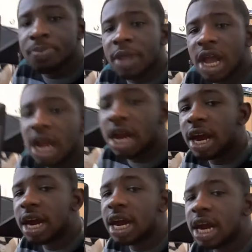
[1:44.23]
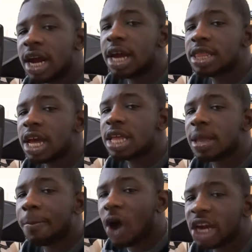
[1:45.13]
the
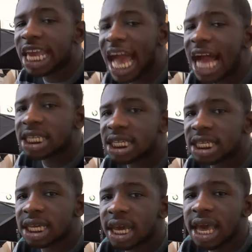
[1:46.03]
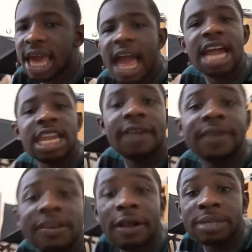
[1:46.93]
podcast, and
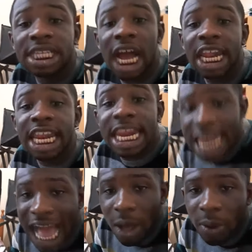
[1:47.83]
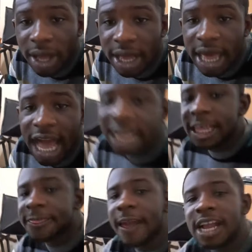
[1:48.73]
if I'm starting it now, and
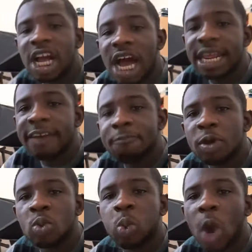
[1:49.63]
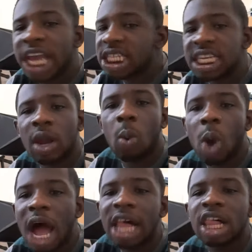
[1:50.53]
thank God I've been waiting a
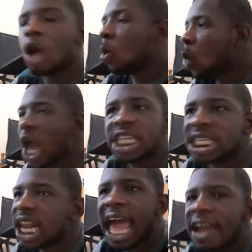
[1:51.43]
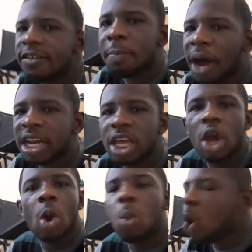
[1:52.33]
while, waiting at everybody,
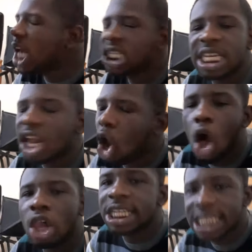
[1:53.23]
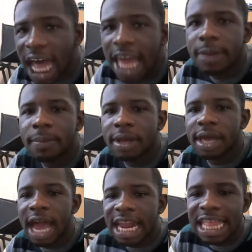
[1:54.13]
waiting all the time,
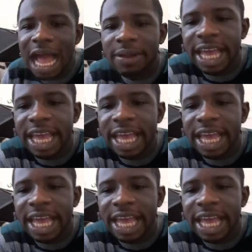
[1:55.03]
and now the